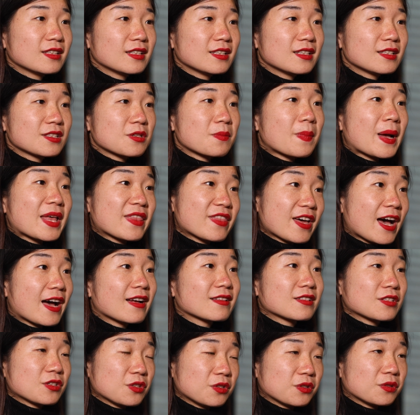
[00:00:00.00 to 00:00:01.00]
So by
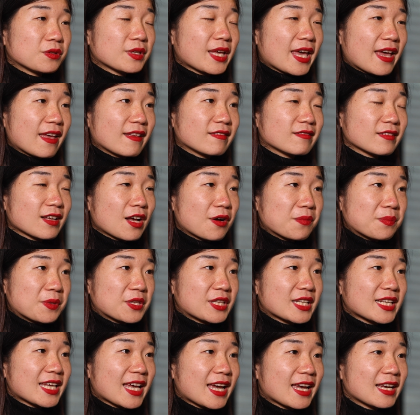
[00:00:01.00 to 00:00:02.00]
that, you can
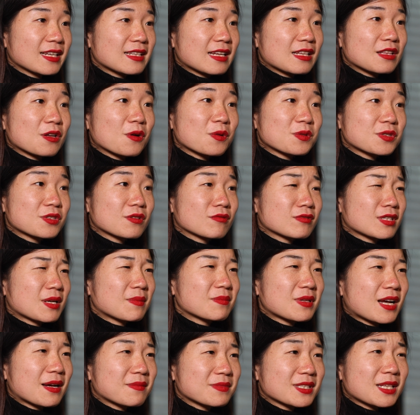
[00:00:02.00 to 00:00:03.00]
communicate, and also
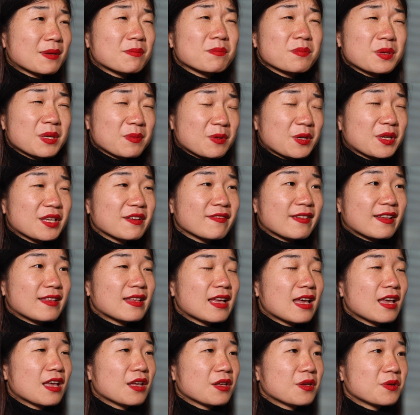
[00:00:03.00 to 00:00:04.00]
sometimes some people even
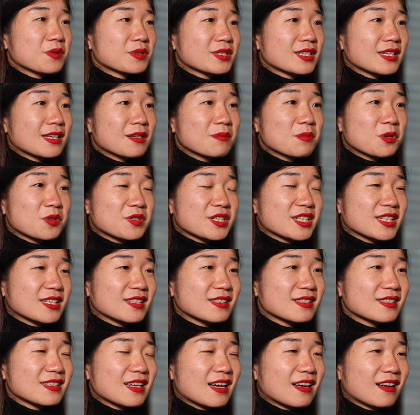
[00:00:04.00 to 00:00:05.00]
use
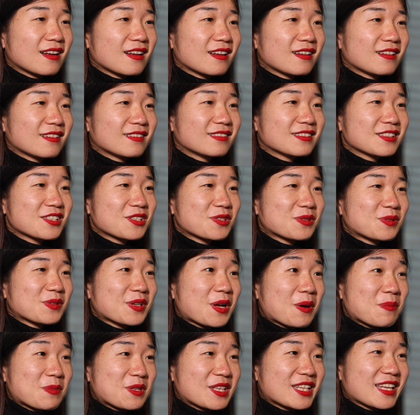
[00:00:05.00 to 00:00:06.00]
emojis to
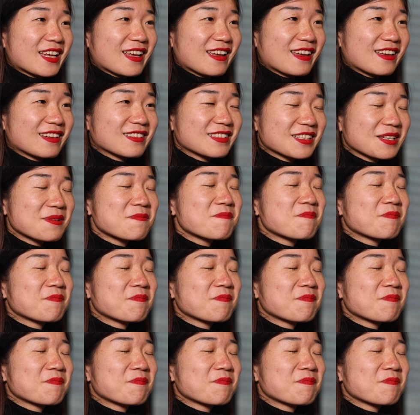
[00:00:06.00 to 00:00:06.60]
communicate.